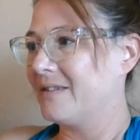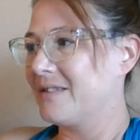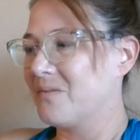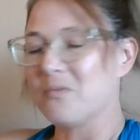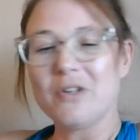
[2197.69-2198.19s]

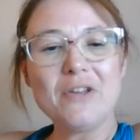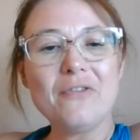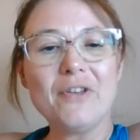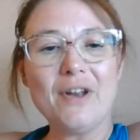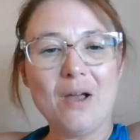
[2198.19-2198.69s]
some really
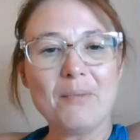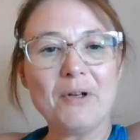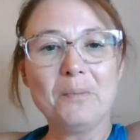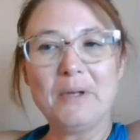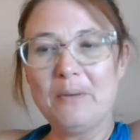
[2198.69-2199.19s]

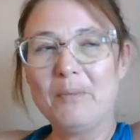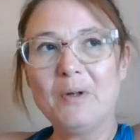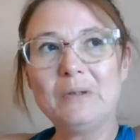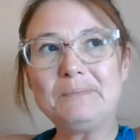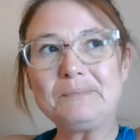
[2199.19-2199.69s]
phenomenal
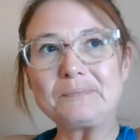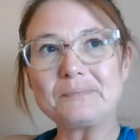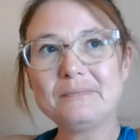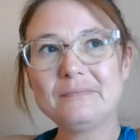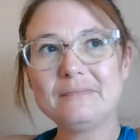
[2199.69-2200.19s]
people,
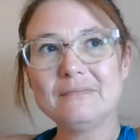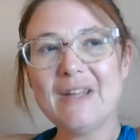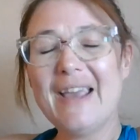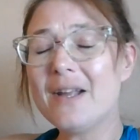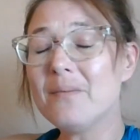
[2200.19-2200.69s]

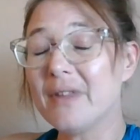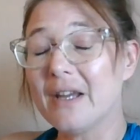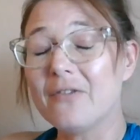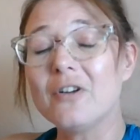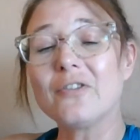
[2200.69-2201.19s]
and I'm
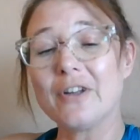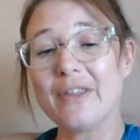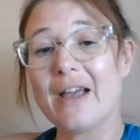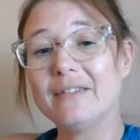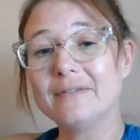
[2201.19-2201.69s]
thankful for
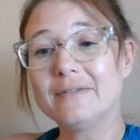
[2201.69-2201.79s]
that.